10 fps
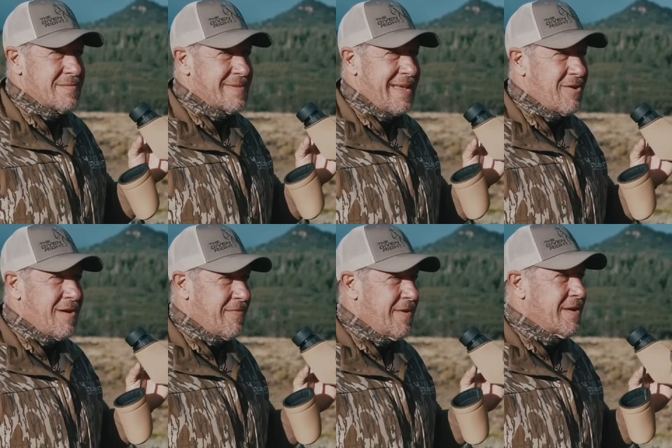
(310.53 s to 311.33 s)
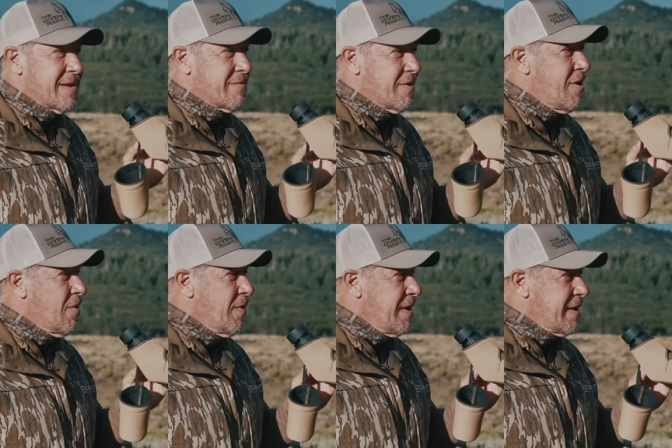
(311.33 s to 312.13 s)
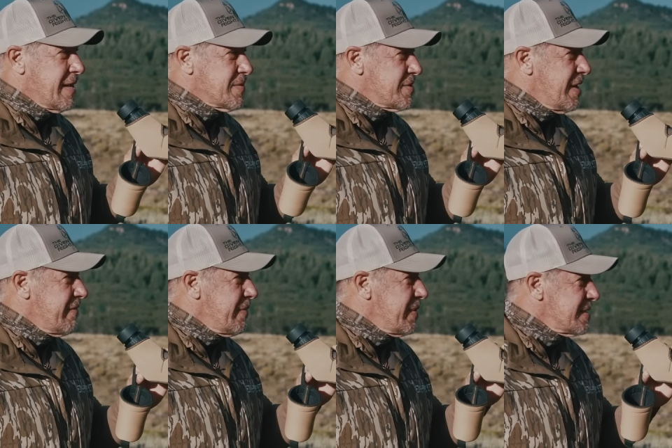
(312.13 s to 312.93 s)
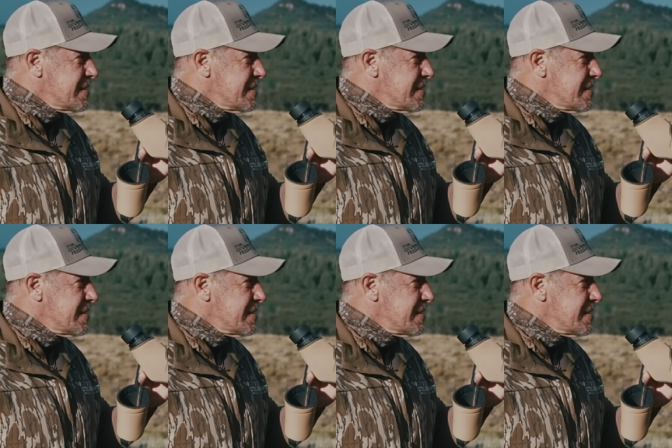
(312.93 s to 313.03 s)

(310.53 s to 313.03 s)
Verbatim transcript: take off running. They were all running as we drive up in.